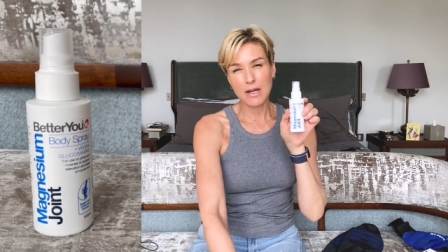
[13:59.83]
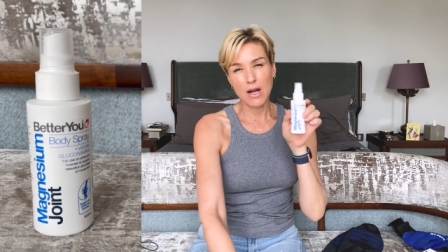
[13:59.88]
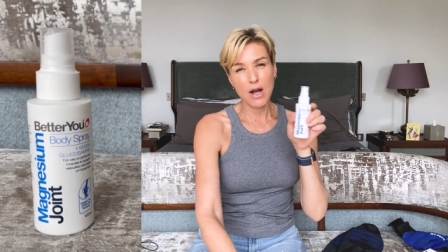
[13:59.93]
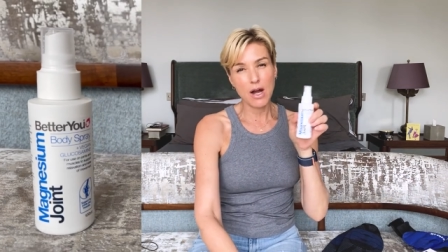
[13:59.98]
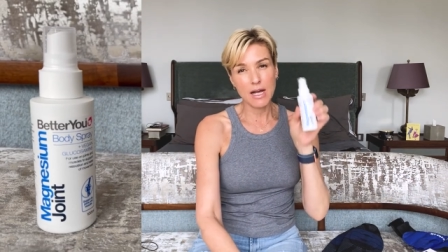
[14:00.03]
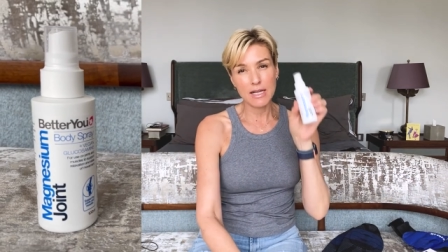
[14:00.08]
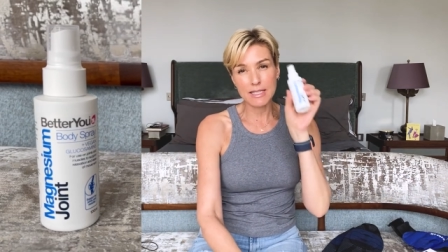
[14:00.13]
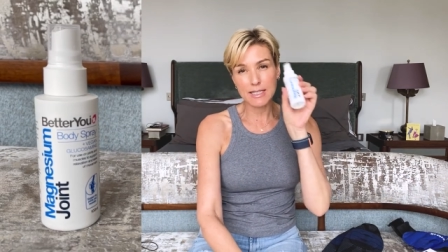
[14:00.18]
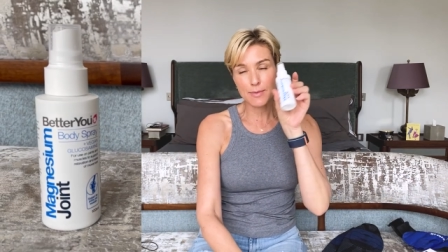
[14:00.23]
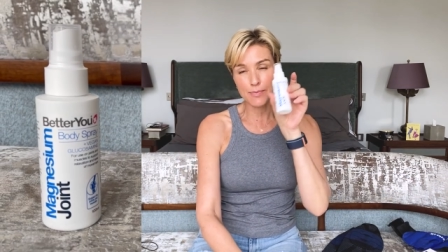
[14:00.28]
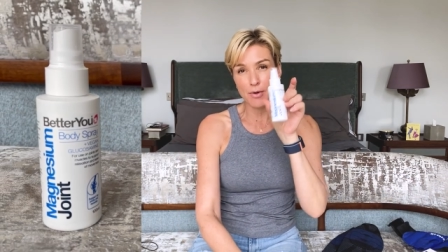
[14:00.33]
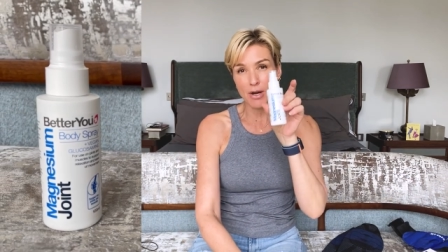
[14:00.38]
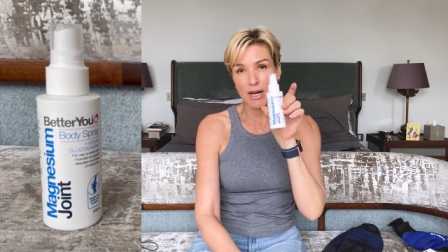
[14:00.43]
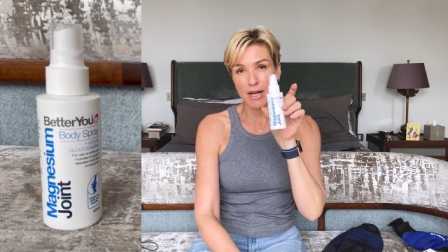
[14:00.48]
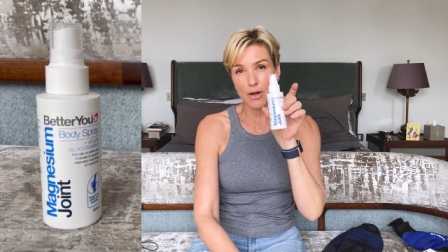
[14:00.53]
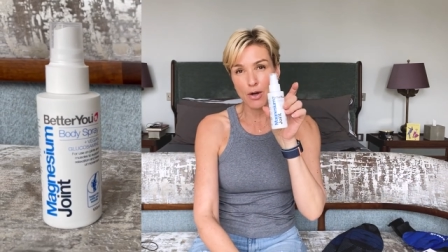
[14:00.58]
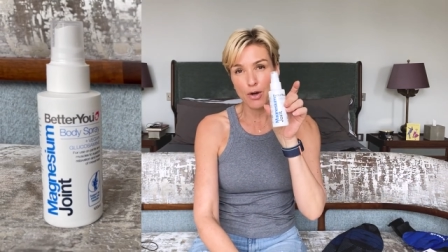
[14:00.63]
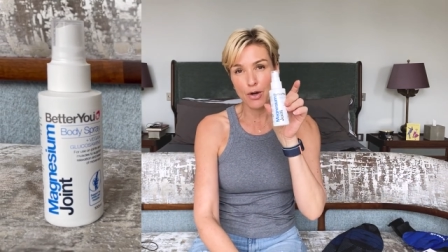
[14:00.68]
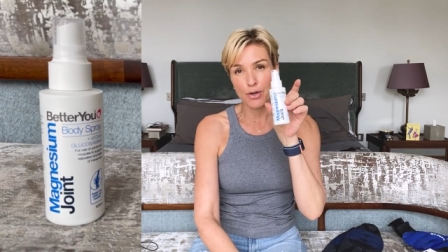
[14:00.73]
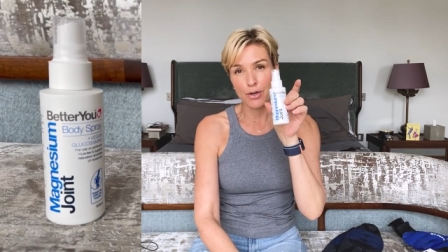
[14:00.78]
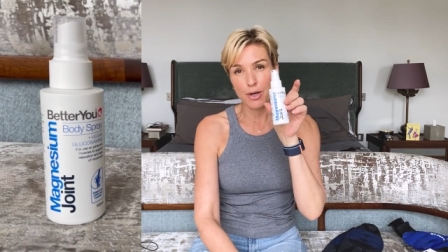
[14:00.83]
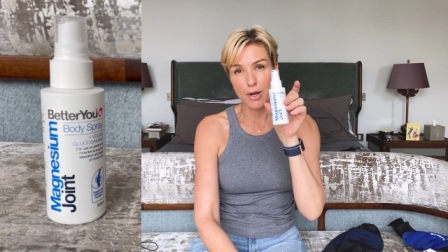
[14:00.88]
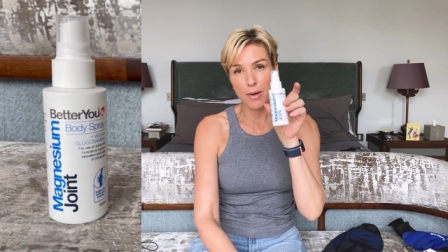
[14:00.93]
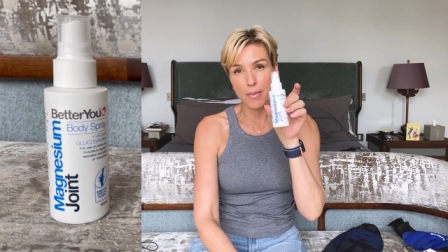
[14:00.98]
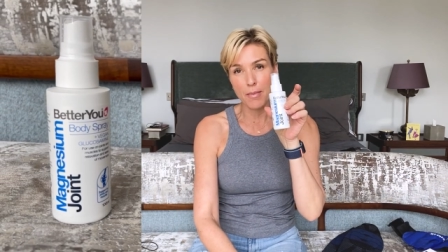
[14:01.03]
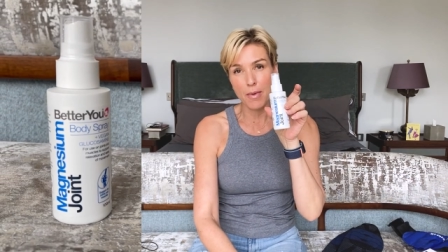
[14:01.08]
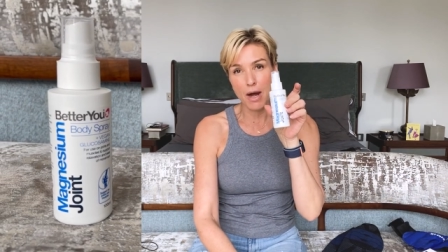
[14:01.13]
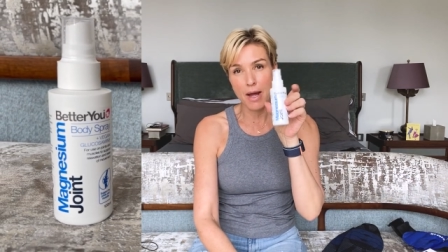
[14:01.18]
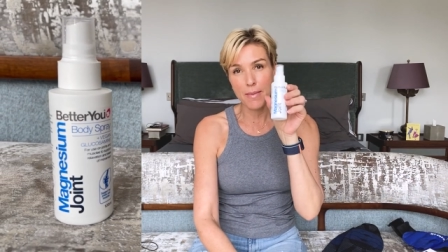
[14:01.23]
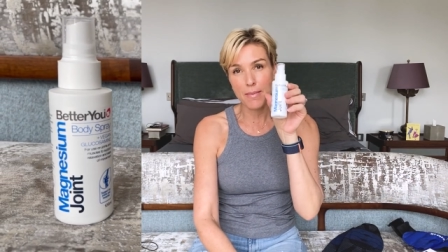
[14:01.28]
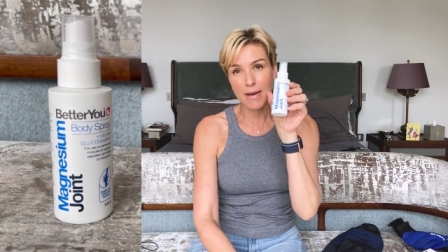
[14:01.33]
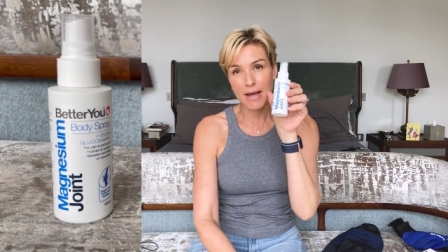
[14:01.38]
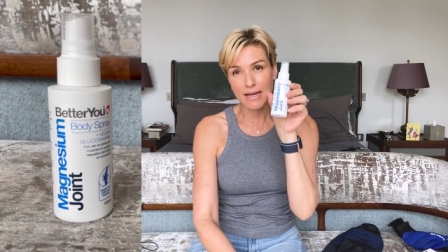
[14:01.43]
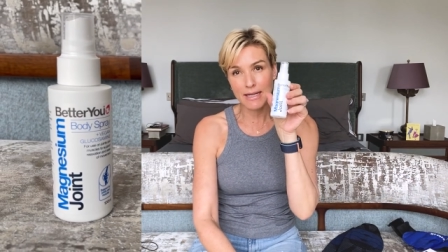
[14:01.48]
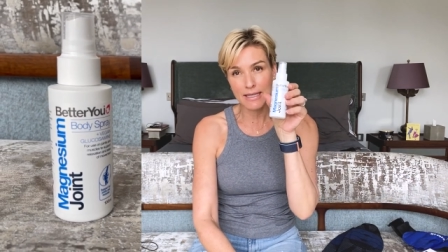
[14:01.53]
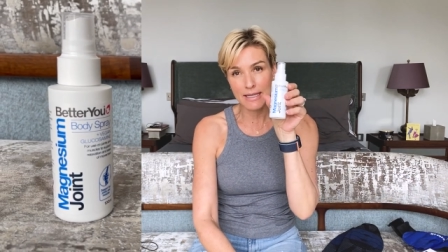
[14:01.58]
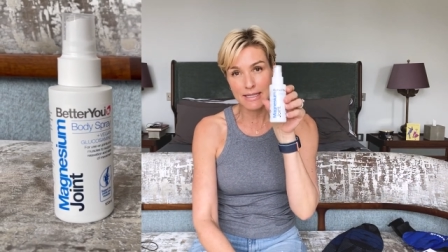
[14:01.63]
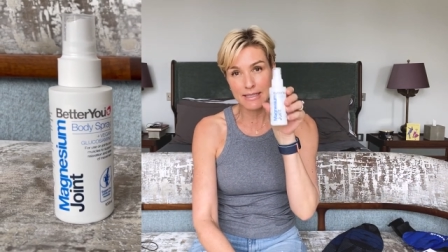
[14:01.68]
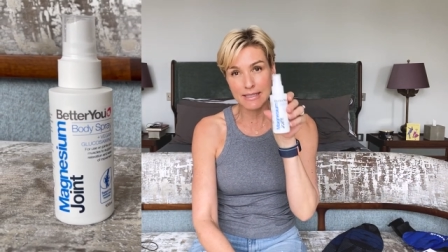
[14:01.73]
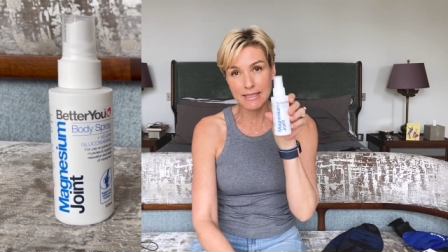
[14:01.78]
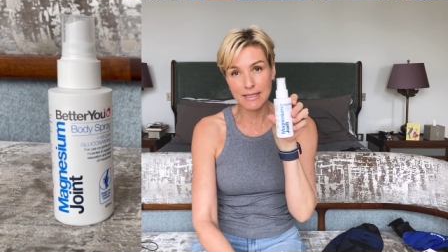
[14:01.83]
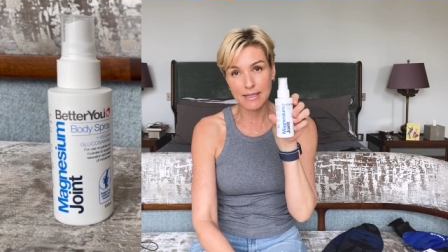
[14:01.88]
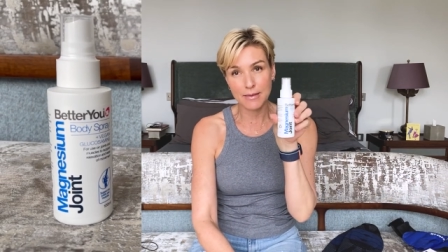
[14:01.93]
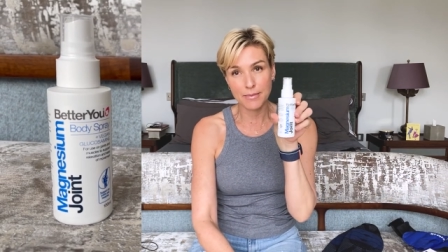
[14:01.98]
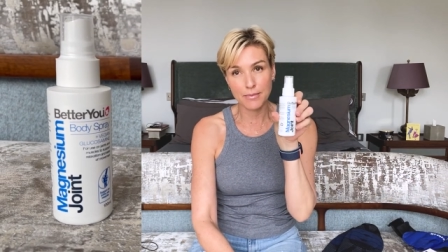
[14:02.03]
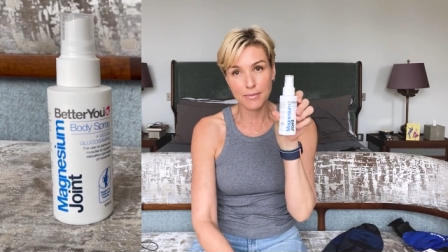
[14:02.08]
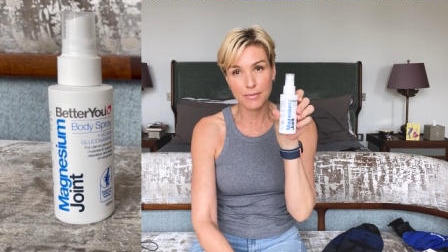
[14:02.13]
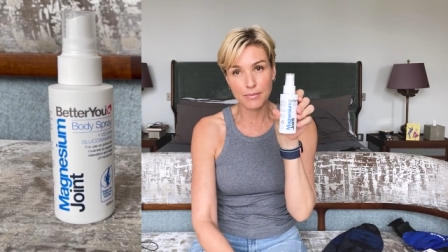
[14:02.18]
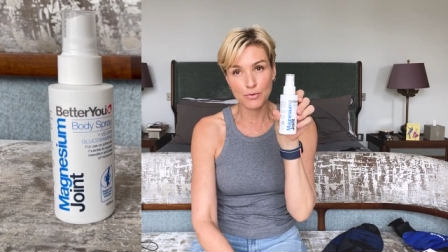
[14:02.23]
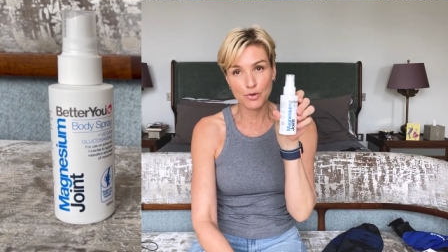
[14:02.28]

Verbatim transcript: I spray on my magnesium